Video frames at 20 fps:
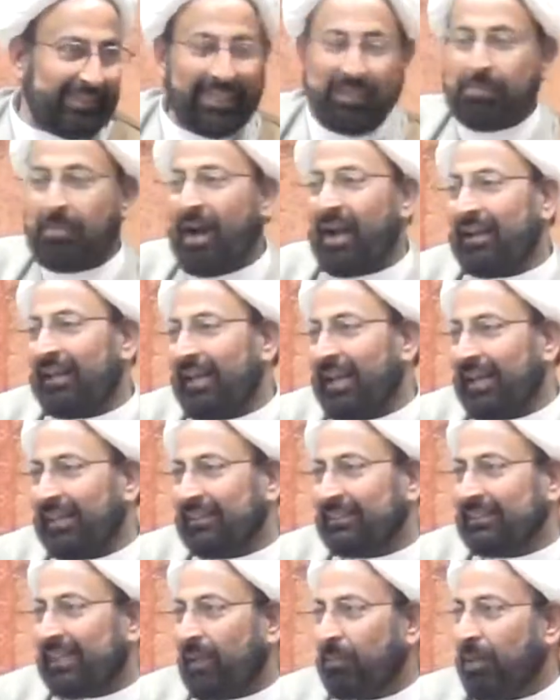Iman
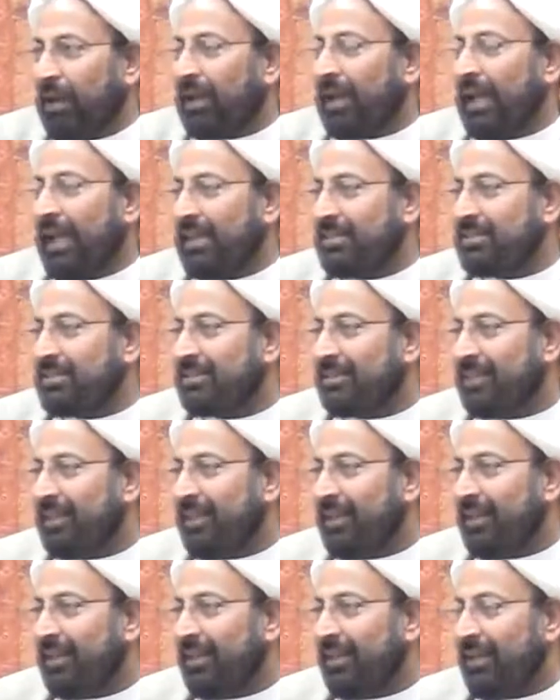and Salman has
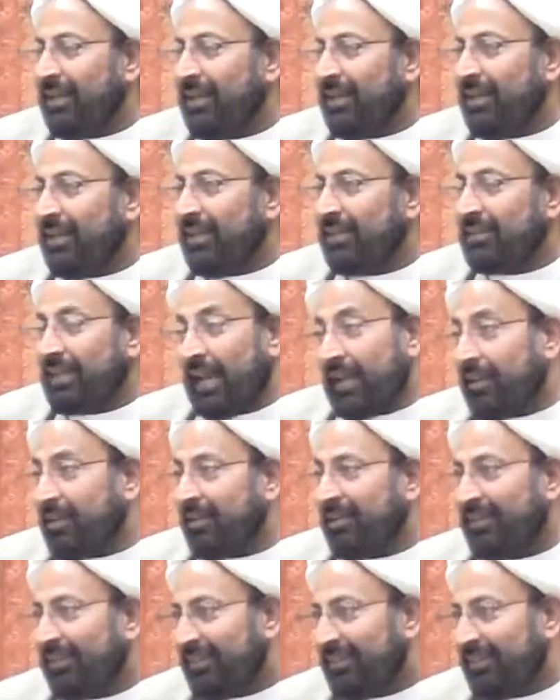10.